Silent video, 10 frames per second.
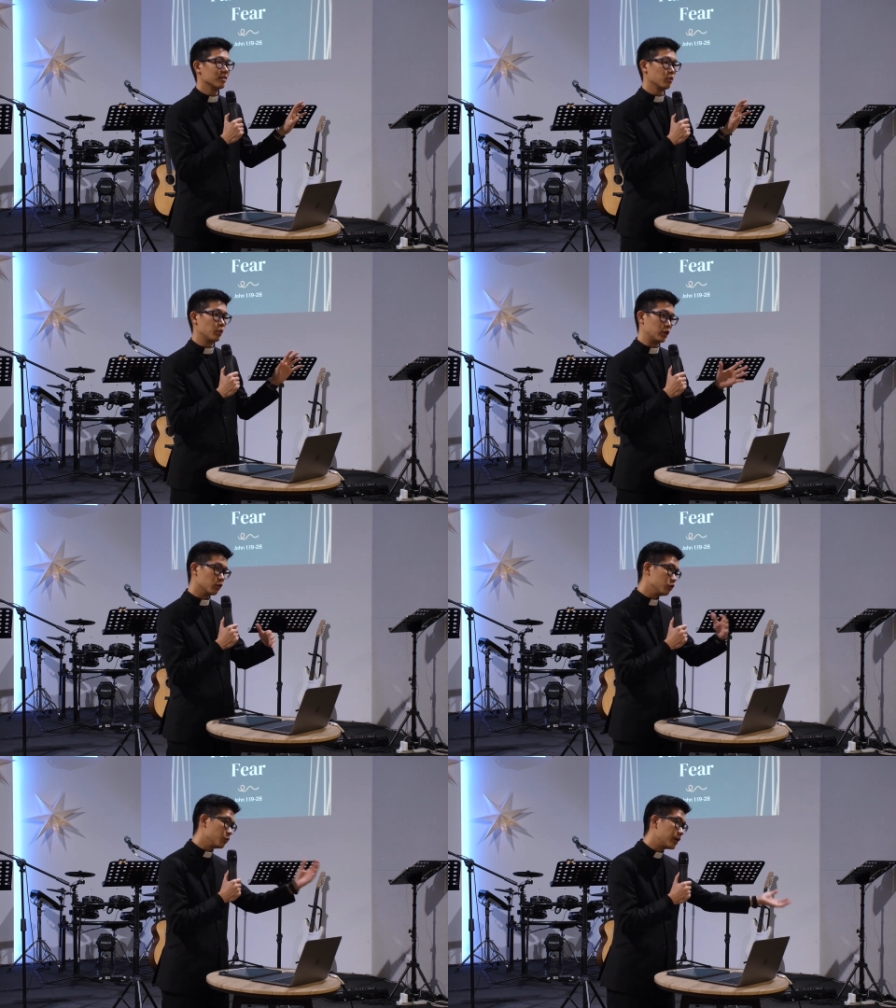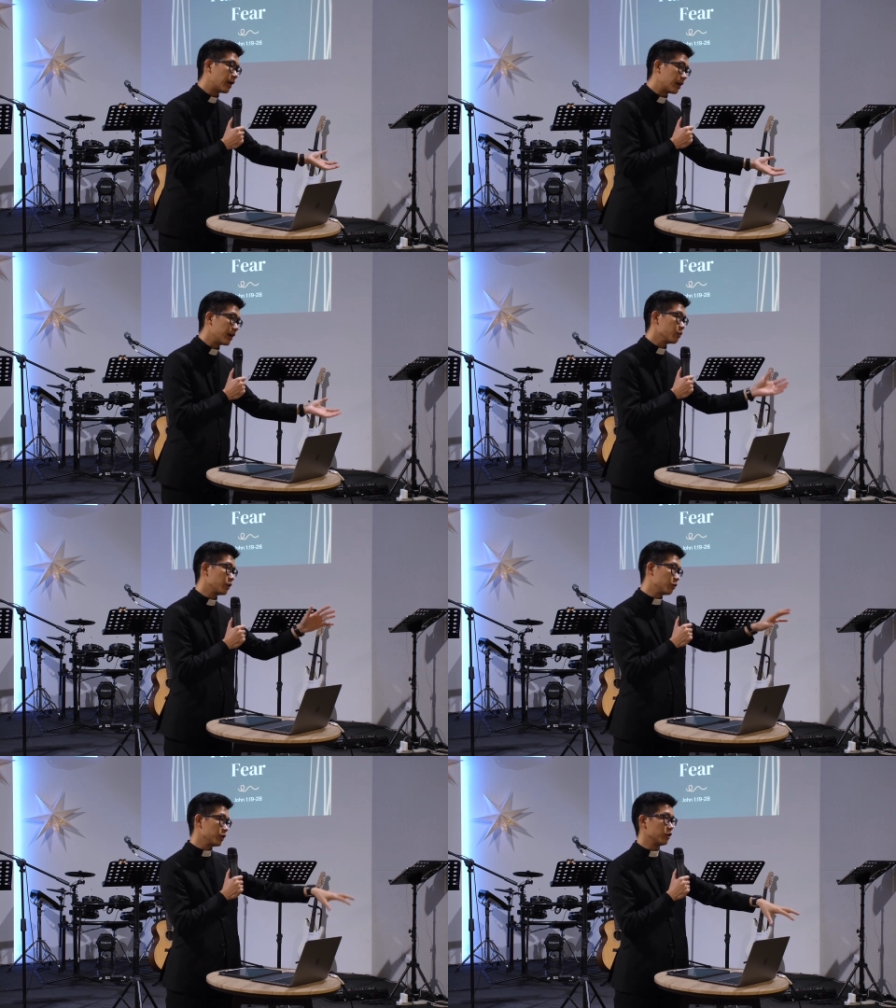We don't do it at night.
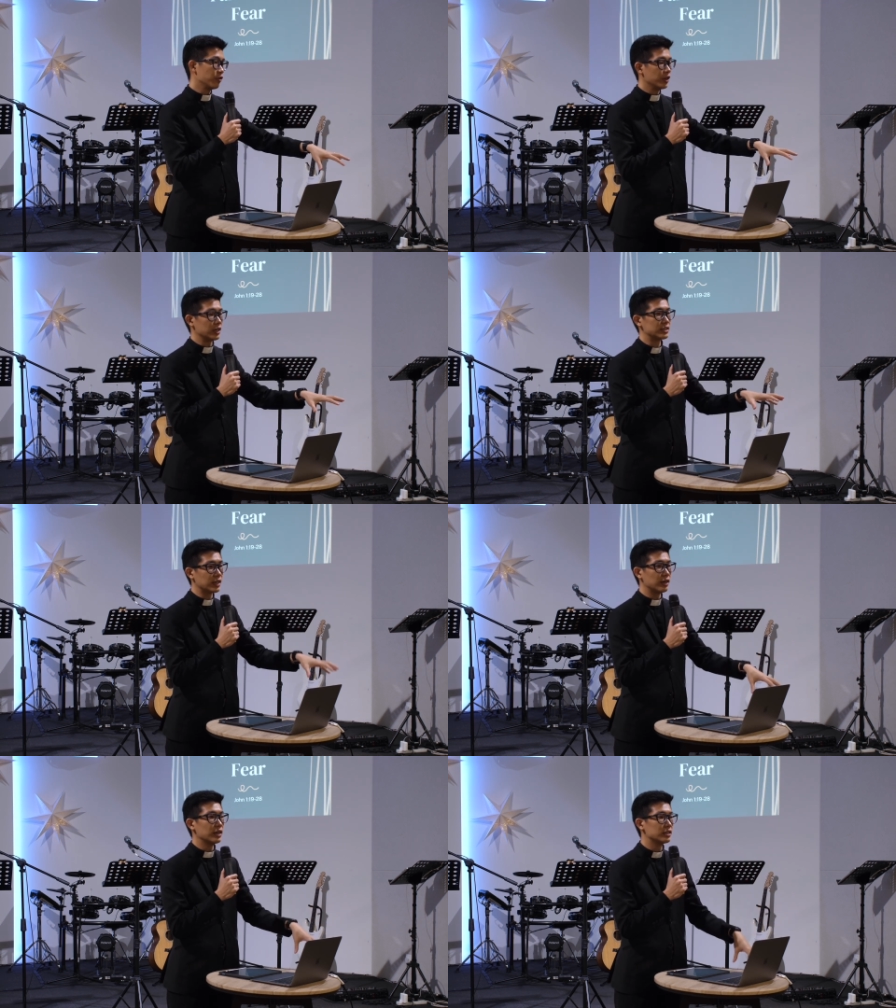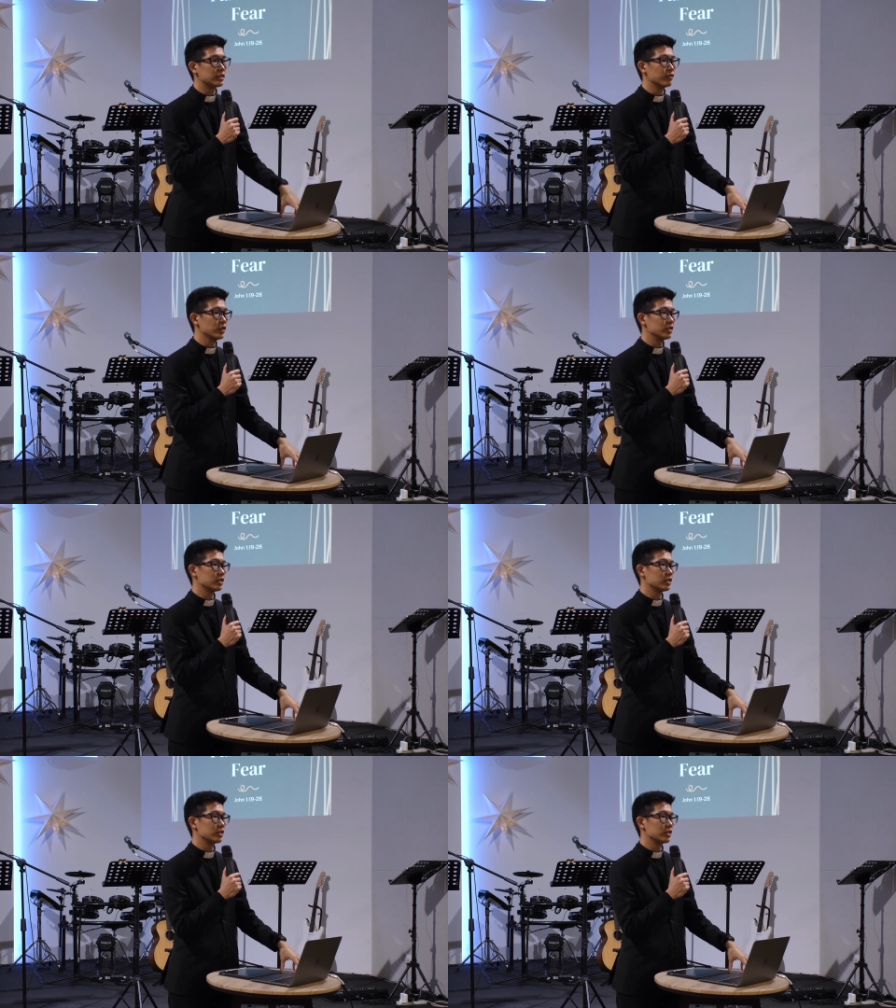We do it during the Sunday service.